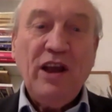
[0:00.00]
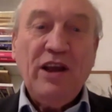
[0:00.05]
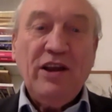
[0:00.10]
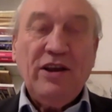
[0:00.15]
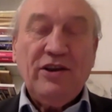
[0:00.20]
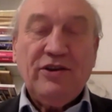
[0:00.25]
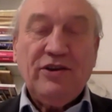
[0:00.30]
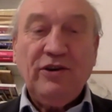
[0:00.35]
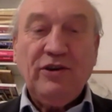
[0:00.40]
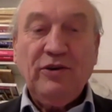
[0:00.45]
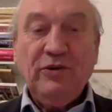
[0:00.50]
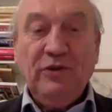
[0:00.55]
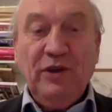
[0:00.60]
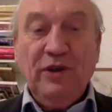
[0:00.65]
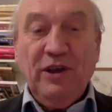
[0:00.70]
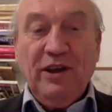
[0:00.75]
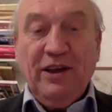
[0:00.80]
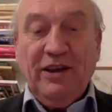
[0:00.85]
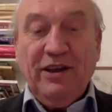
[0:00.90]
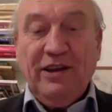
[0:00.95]
So
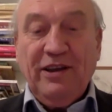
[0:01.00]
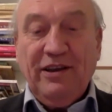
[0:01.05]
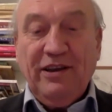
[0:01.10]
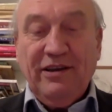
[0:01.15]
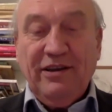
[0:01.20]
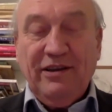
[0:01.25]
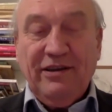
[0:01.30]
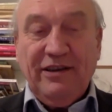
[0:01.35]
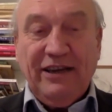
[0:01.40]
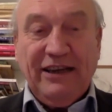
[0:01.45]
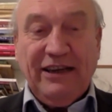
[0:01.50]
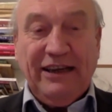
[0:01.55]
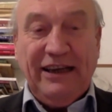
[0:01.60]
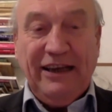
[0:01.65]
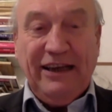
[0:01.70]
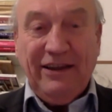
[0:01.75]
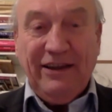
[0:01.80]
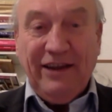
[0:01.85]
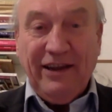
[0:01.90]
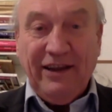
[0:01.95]
the the key
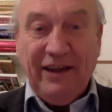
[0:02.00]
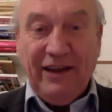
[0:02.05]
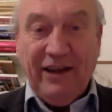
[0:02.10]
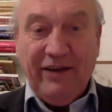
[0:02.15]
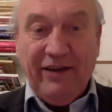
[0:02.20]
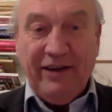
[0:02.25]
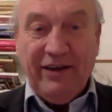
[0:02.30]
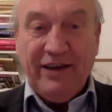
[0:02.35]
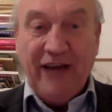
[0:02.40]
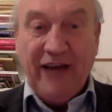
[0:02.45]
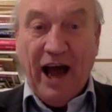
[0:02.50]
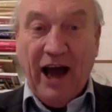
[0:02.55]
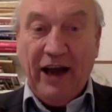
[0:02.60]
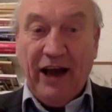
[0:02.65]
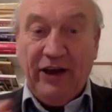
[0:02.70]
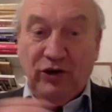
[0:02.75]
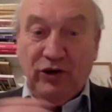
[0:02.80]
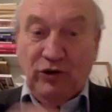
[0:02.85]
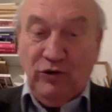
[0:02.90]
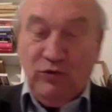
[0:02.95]
thing there is I
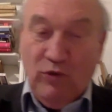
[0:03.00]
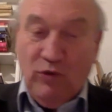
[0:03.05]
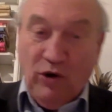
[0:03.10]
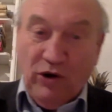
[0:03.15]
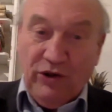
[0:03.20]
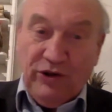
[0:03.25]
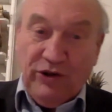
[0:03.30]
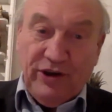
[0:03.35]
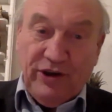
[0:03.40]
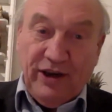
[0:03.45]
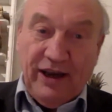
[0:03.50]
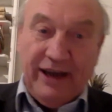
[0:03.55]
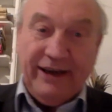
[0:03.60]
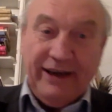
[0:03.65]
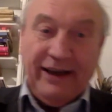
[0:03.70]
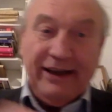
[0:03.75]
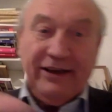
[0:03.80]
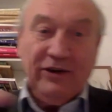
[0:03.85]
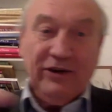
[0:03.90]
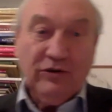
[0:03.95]
do want and I
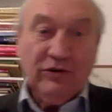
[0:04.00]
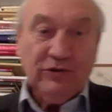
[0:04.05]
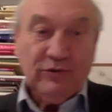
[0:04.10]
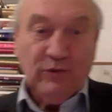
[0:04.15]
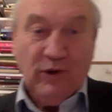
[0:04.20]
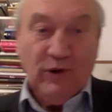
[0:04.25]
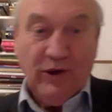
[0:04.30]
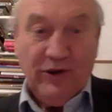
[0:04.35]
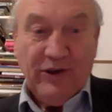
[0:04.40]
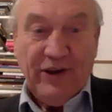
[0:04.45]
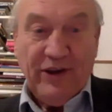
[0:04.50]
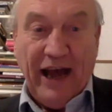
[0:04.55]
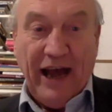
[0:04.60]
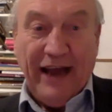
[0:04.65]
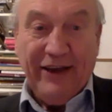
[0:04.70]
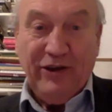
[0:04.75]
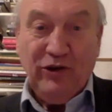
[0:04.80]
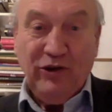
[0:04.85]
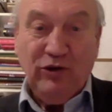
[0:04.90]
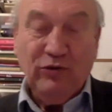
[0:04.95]
don't want. I
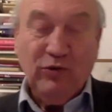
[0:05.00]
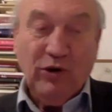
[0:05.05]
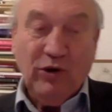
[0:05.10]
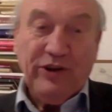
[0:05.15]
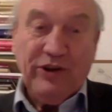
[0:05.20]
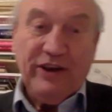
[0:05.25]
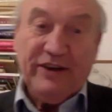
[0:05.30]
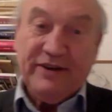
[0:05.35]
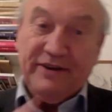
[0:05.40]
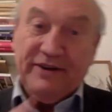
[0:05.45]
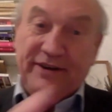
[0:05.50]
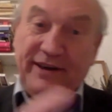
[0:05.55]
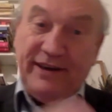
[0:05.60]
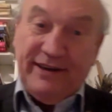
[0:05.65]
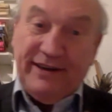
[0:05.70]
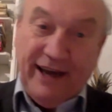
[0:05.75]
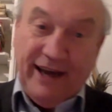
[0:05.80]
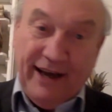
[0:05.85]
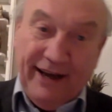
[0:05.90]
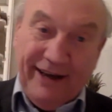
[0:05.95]
do want is
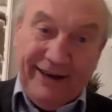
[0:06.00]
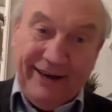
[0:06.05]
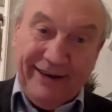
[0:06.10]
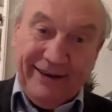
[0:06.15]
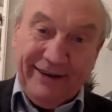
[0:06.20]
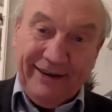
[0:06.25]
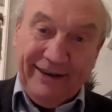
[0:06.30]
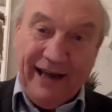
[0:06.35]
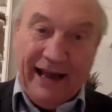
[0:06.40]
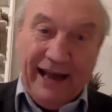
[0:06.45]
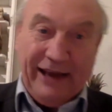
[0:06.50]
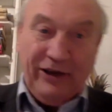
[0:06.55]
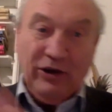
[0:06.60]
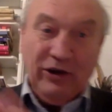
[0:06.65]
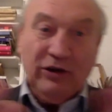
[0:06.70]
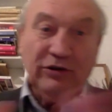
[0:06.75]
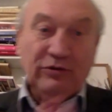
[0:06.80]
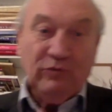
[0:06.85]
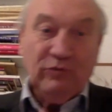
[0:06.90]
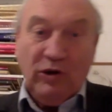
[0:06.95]
desire. I
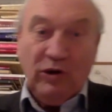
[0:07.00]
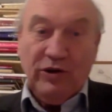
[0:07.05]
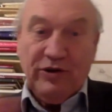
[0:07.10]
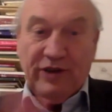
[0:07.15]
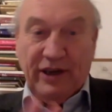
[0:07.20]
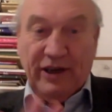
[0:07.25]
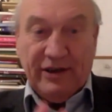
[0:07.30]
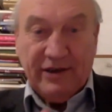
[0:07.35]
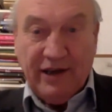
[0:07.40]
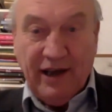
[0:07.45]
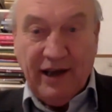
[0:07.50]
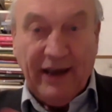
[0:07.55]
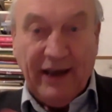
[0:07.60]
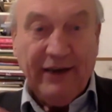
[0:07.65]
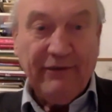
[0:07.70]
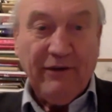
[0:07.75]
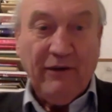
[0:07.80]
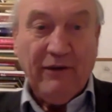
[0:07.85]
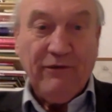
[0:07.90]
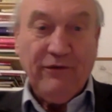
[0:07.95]
don't want is kind of
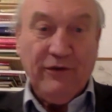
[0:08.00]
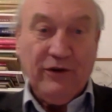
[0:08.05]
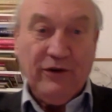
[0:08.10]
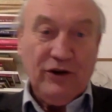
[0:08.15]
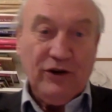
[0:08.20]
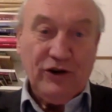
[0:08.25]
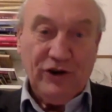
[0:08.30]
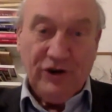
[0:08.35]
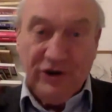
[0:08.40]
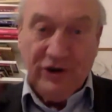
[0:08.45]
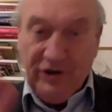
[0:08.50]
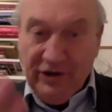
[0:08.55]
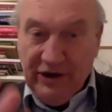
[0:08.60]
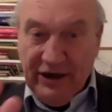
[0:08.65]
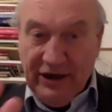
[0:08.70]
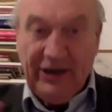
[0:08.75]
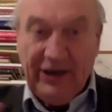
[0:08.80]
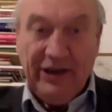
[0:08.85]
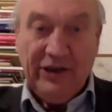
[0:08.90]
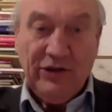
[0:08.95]
aversion
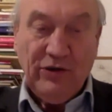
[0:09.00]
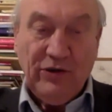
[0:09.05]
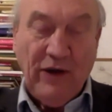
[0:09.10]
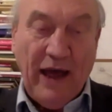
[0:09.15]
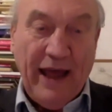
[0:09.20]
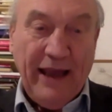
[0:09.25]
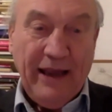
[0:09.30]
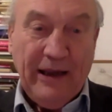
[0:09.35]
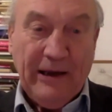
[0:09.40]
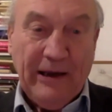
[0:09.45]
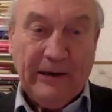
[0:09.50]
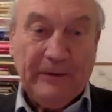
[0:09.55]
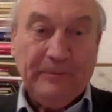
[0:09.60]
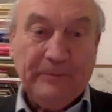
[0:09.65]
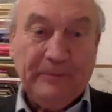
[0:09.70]
leading to anger.